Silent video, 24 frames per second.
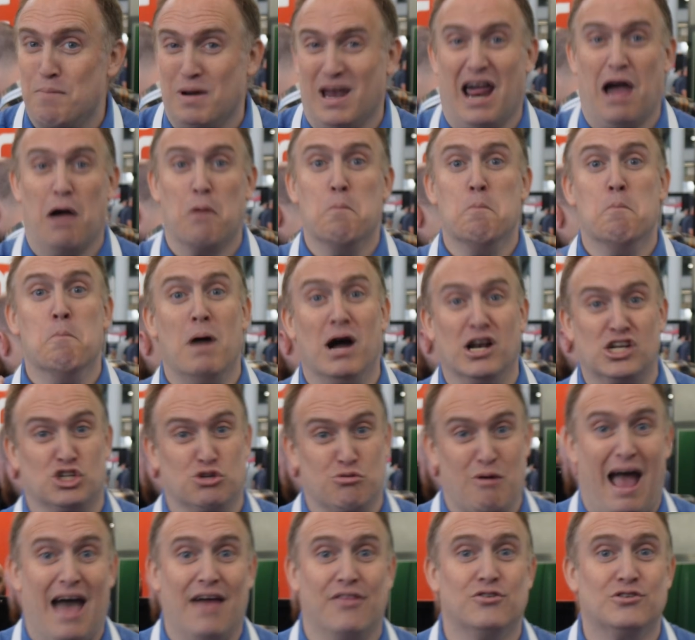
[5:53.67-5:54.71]
but I'd much
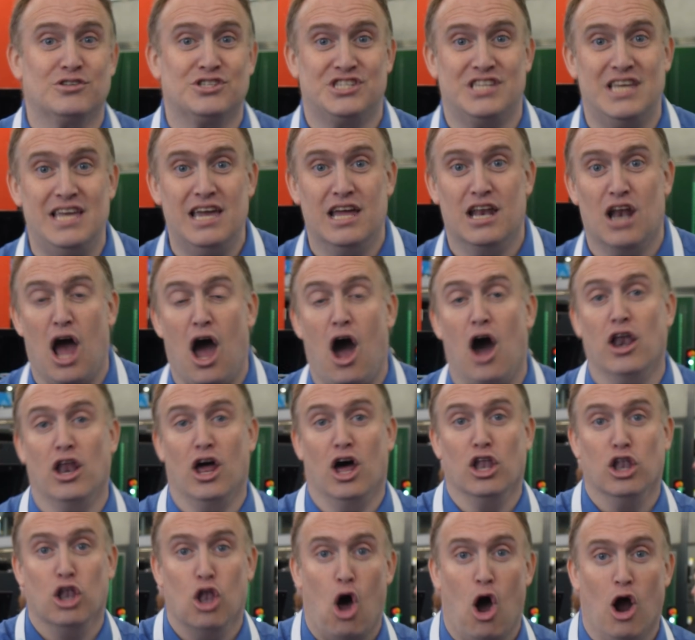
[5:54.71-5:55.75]
rather see it on a
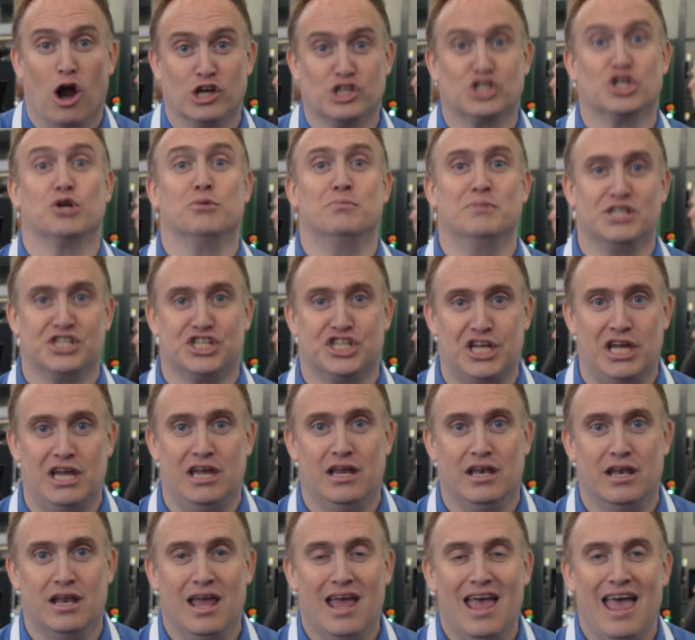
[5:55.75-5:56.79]
larger machine.
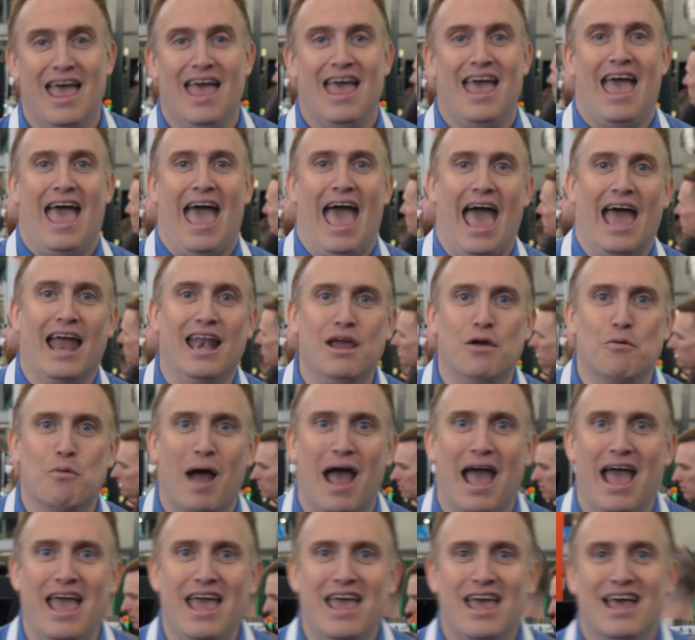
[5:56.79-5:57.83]

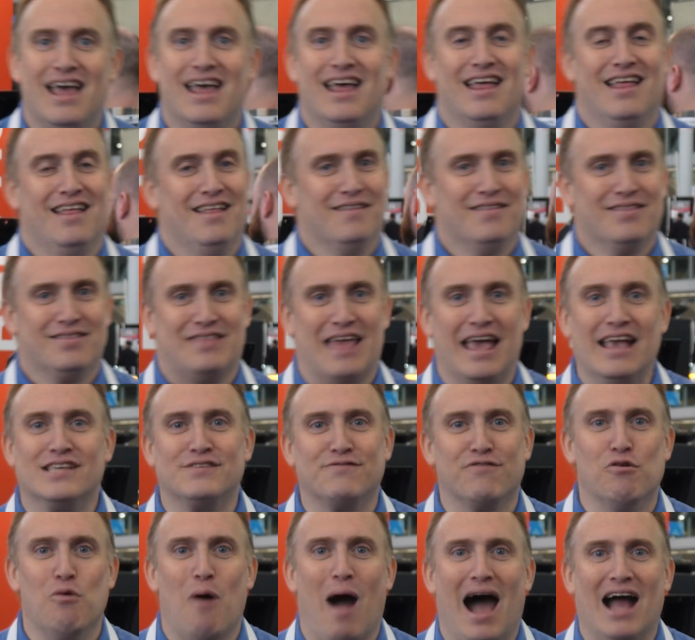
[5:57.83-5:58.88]
Anyway, thanks
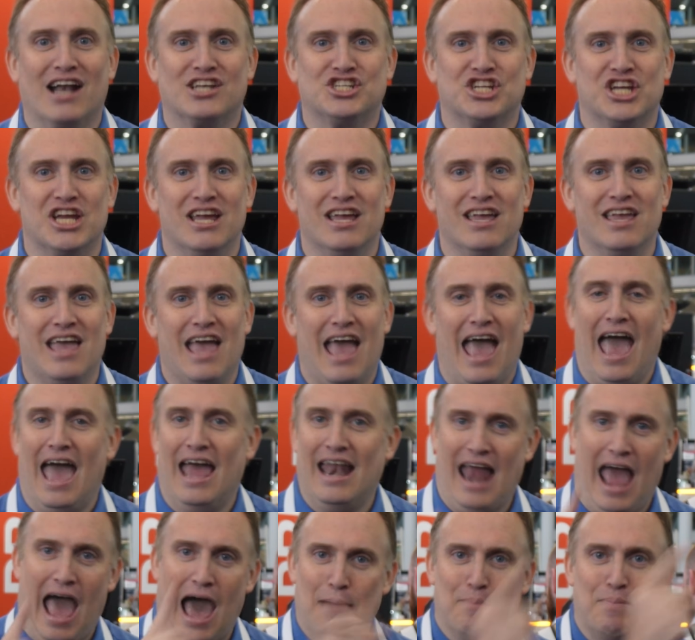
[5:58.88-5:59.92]
for watching
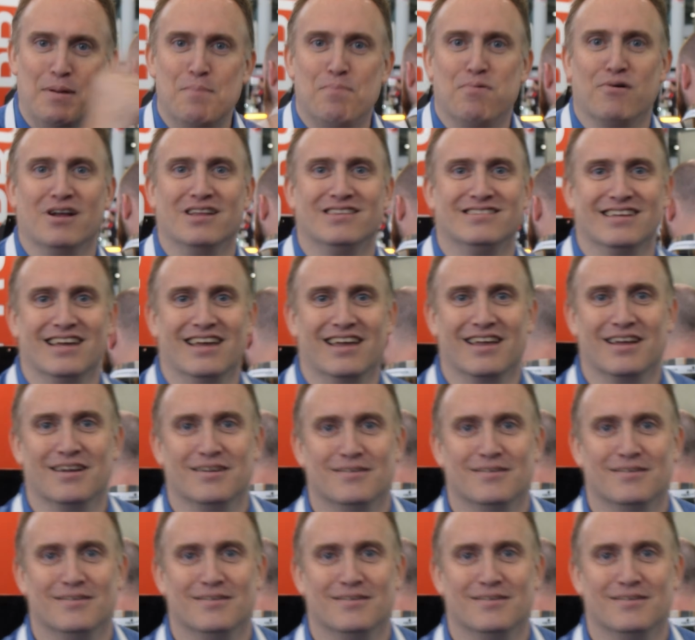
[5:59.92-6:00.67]
and happy printing.